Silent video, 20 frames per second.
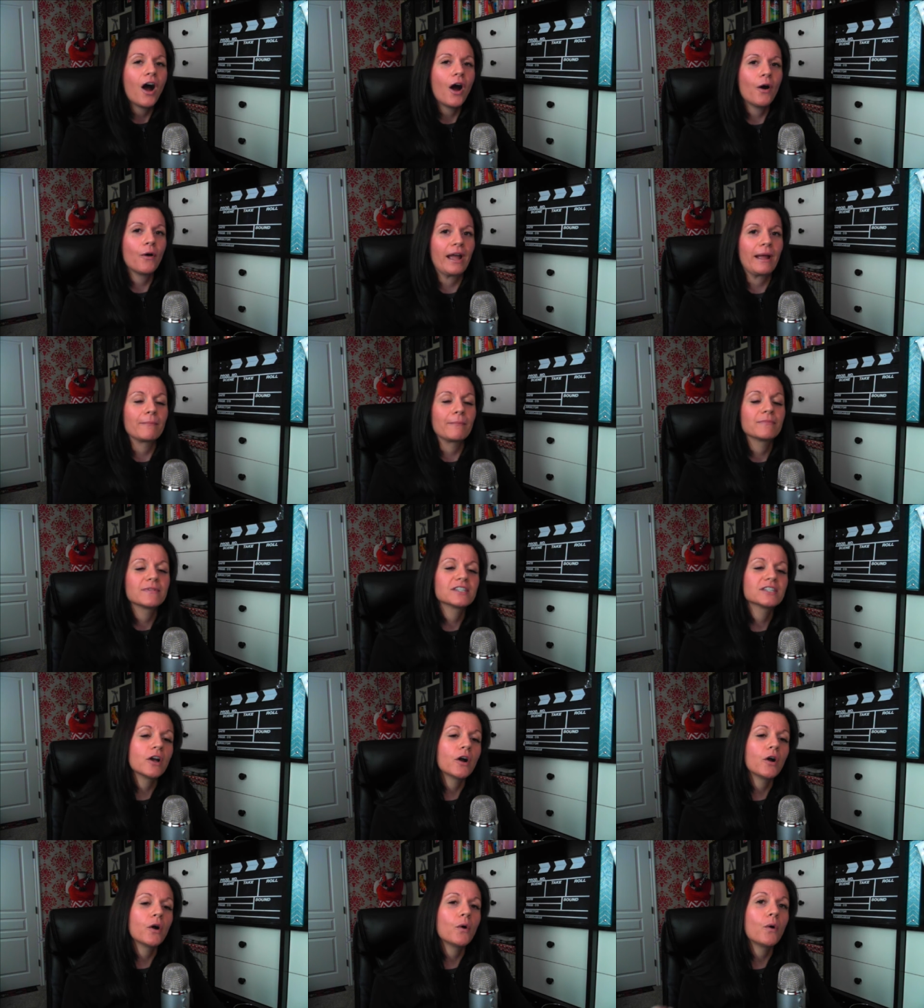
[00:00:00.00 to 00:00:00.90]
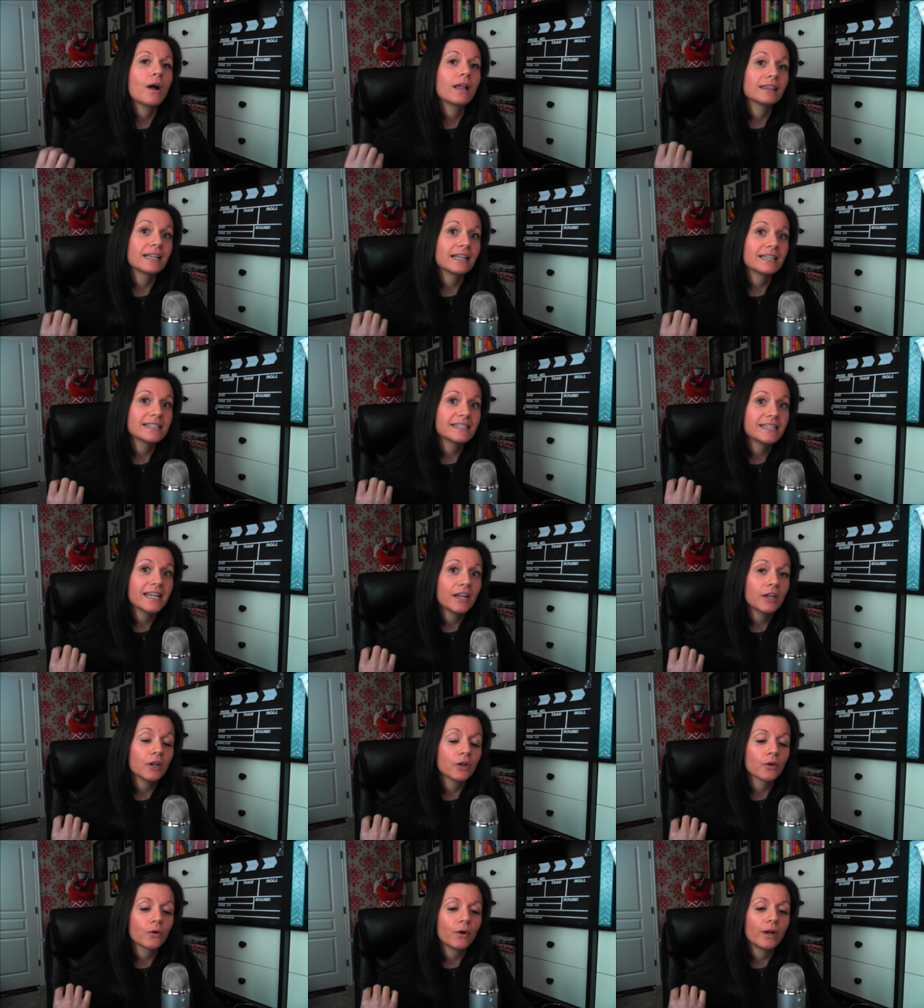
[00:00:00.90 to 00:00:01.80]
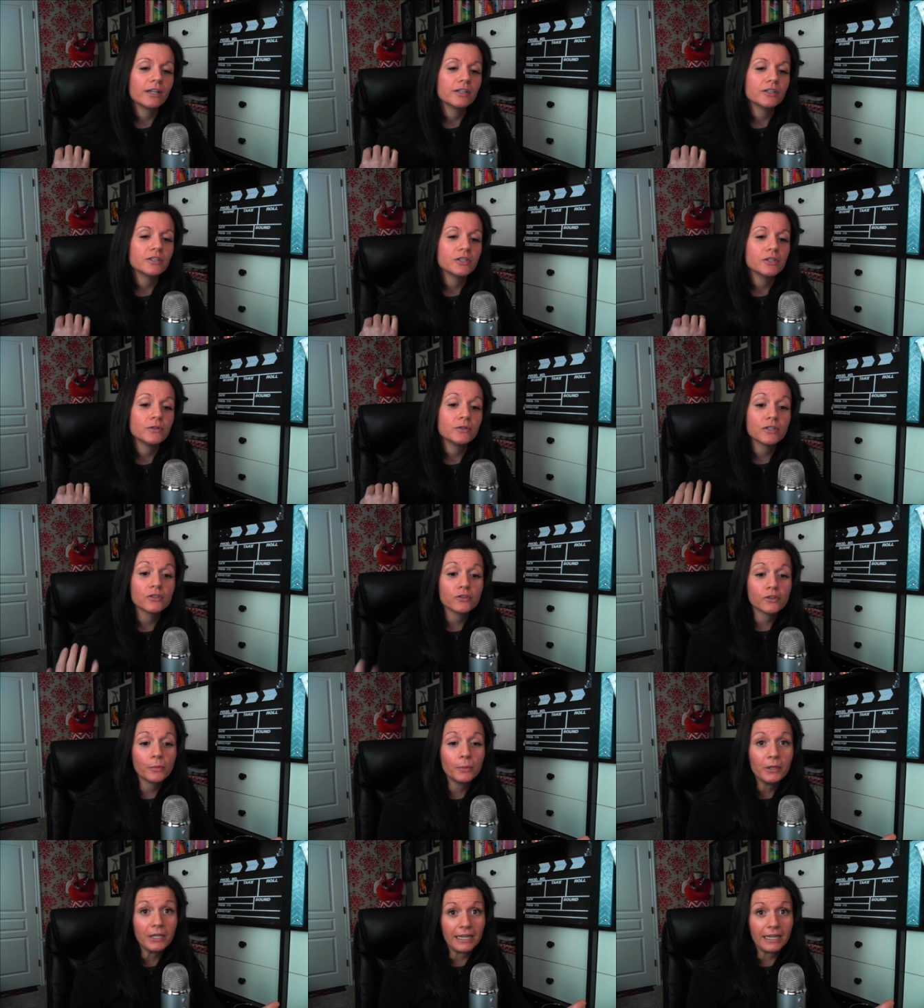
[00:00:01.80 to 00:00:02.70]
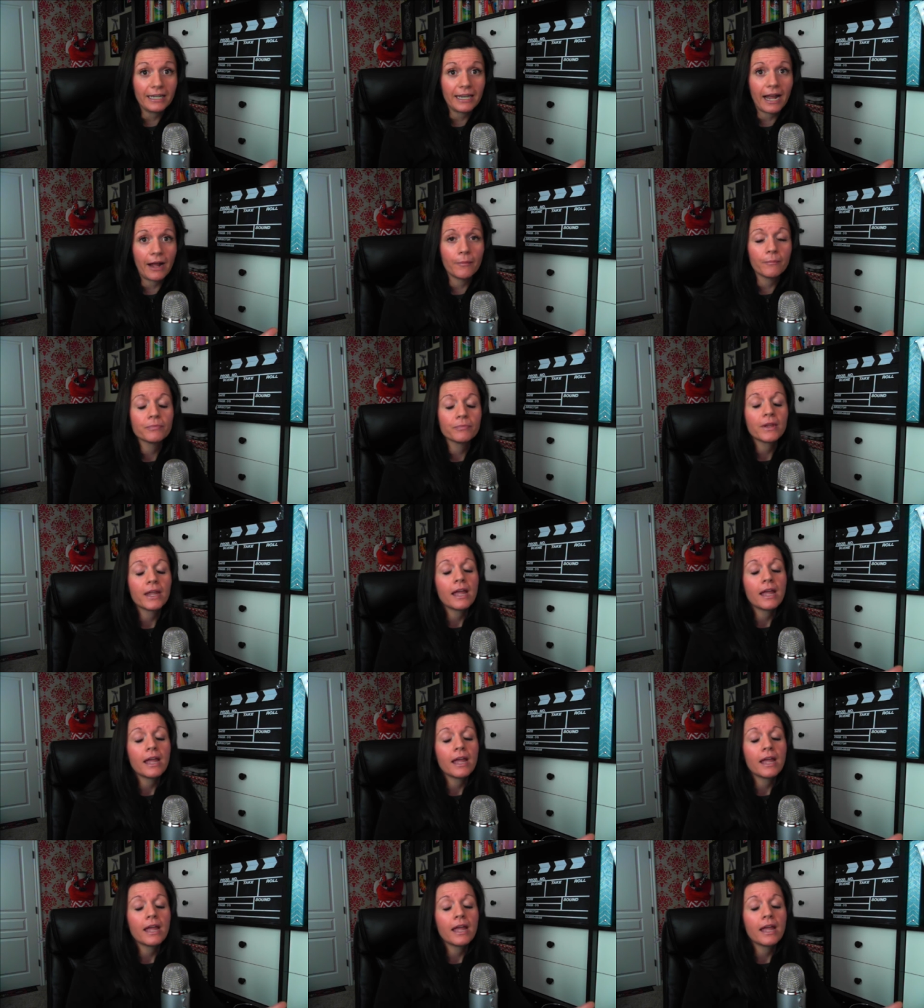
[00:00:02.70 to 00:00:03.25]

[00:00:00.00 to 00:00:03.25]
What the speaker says: Okay, so let's say you're going to distribute it now.